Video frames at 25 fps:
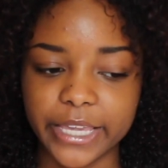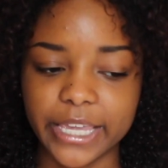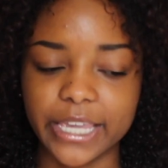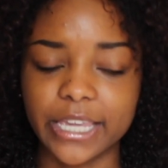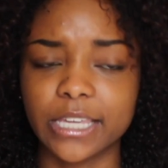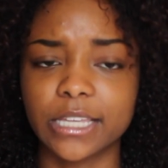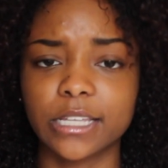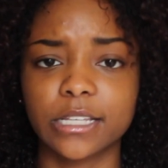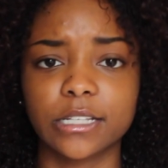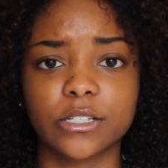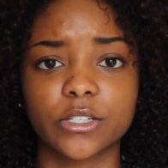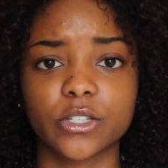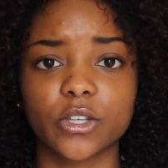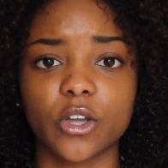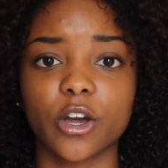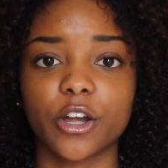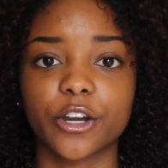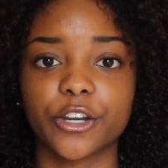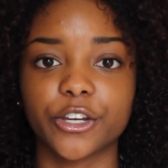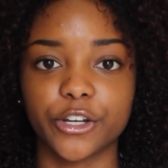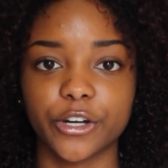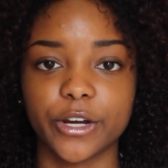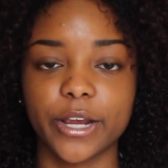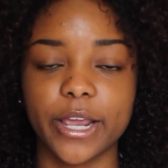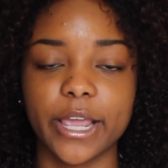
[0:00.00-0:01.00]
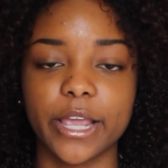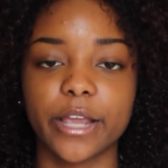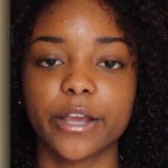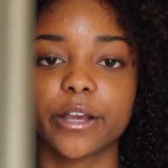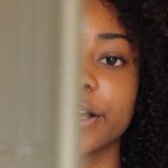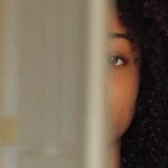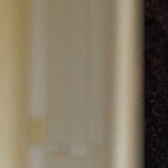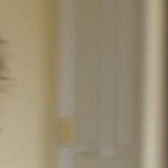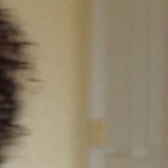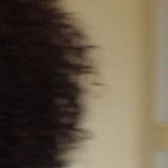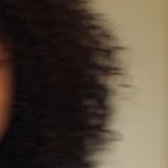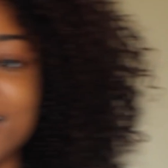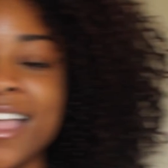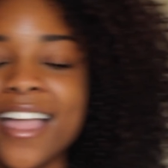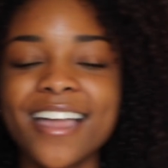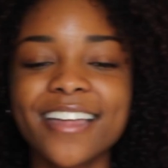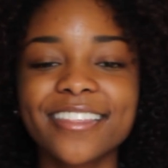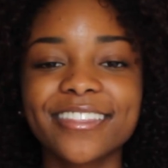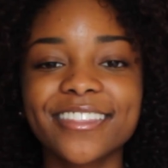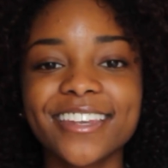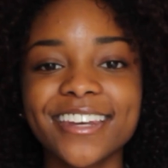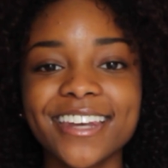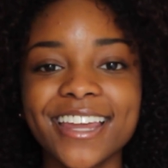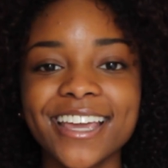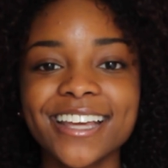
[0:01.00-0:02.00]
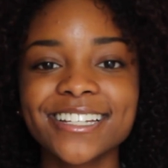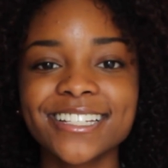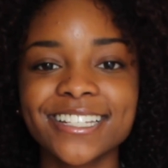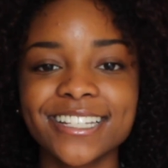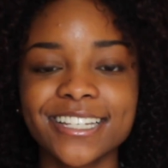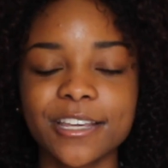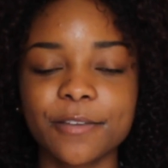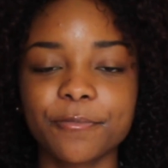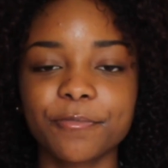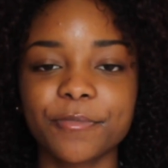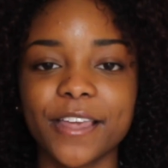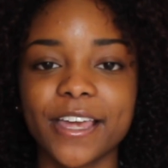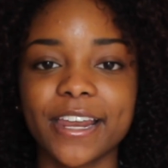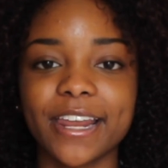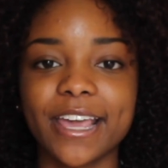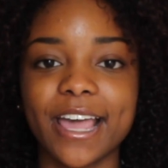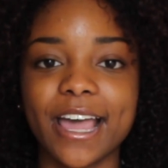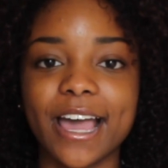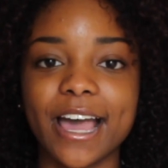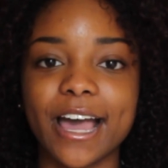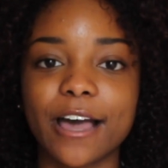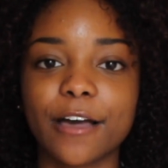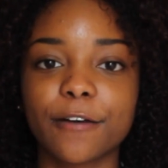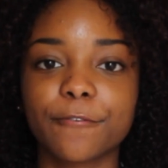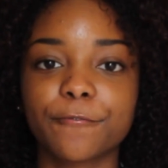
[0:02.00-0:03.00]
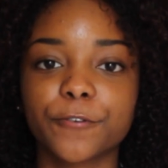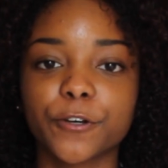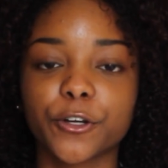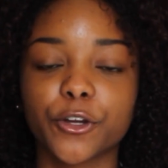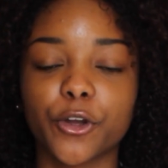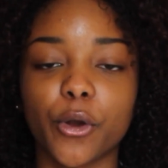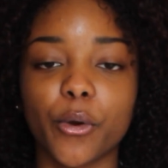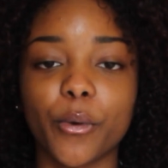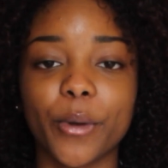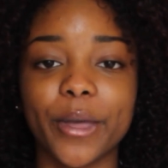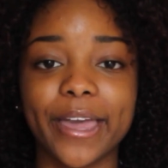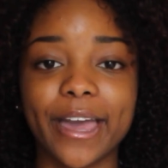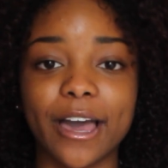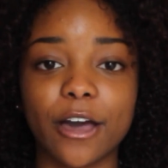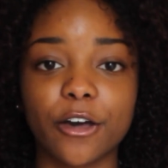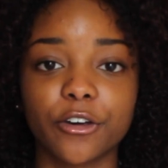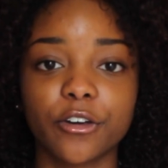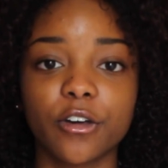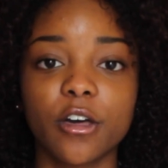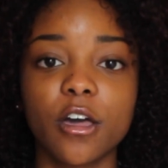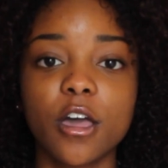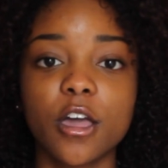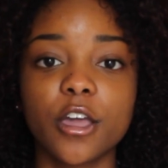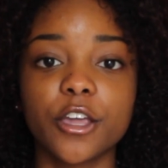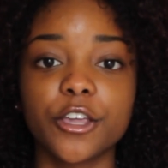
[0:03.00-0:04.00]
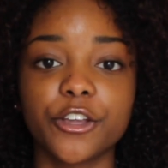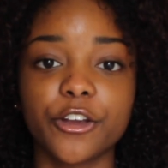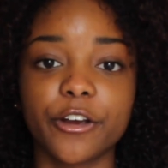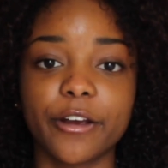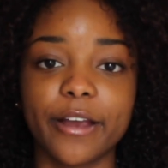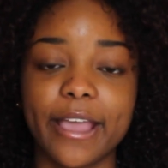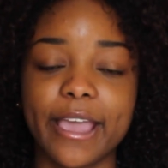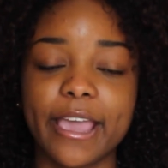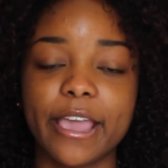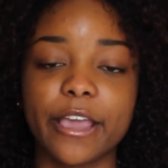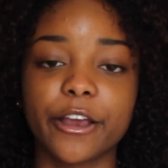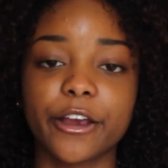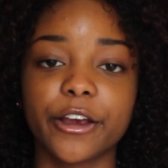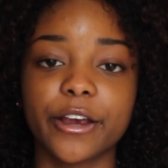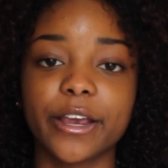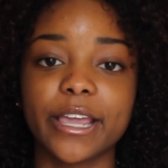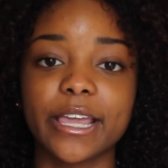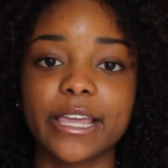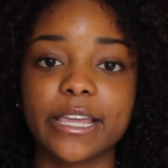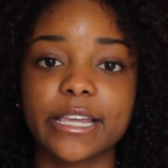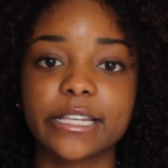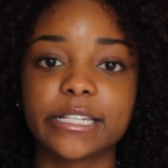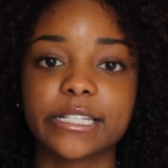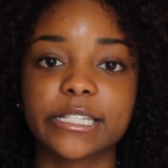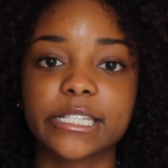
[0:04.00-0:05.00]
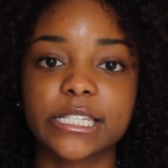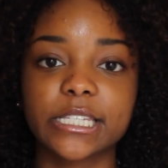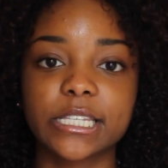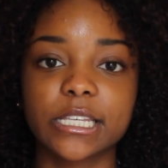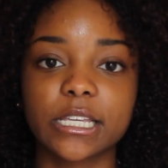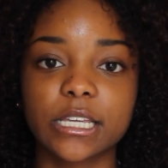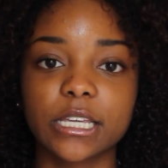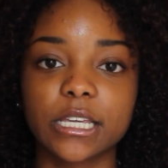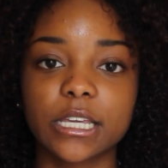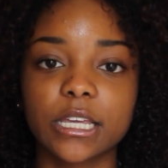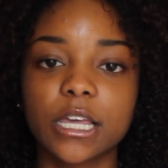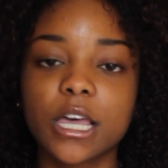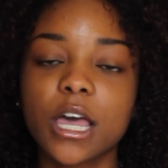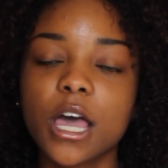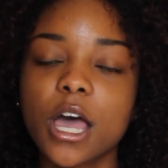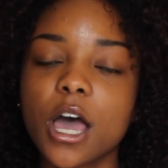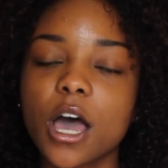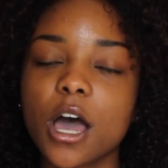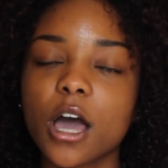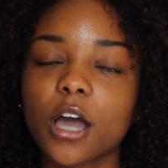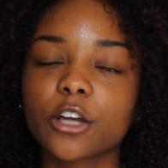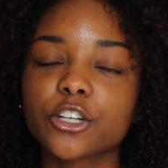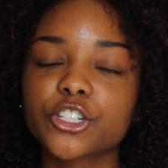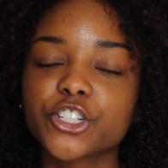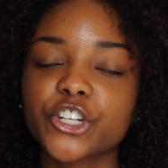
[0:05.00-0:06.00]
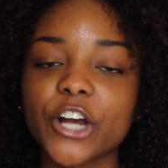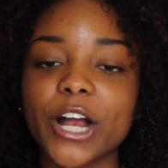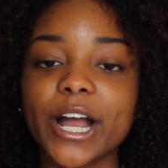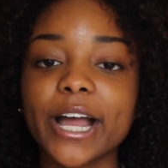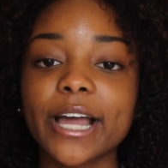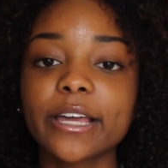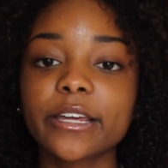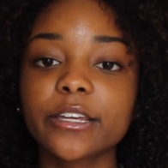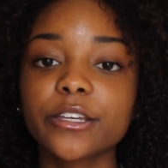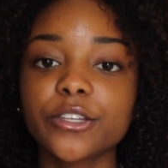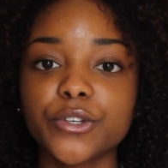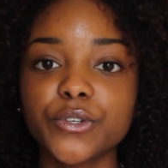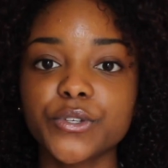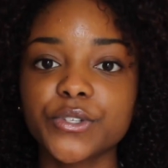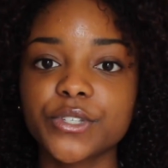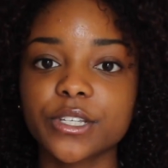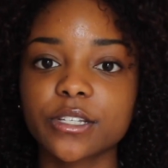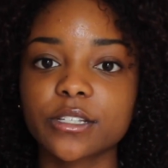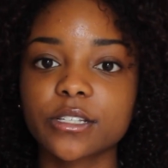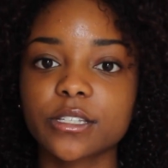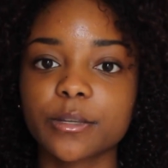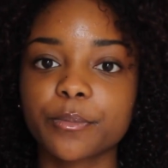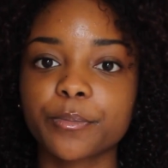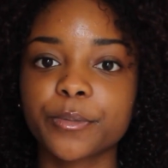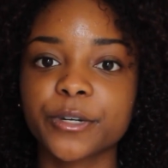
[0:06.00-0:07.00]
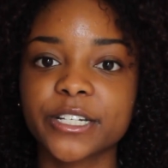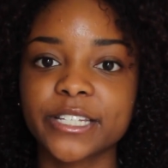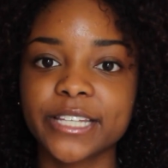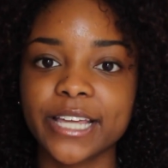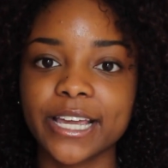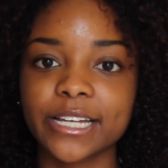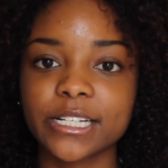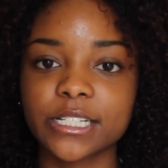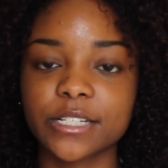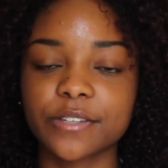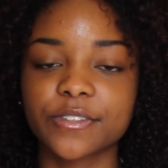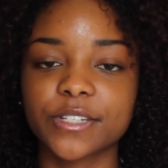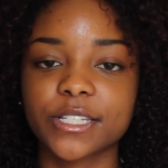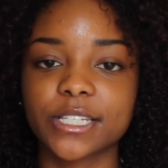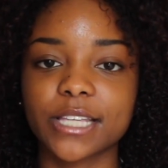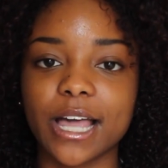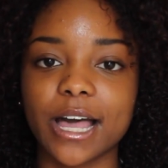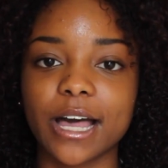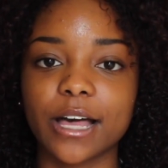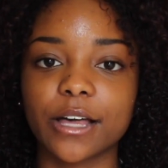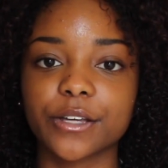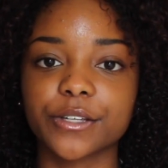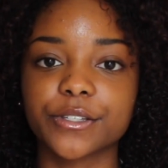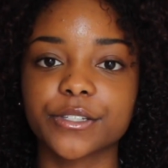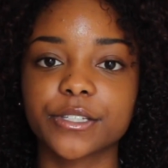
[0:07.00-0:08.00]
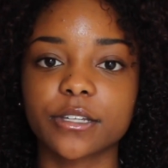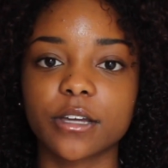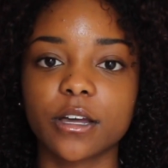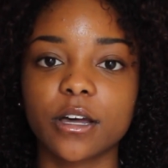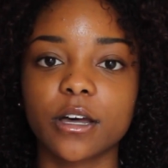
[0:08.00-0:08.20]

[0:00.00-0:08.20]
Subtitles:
ends on your hair. The next tip that I have for growing out your hair is to try using some protective styles.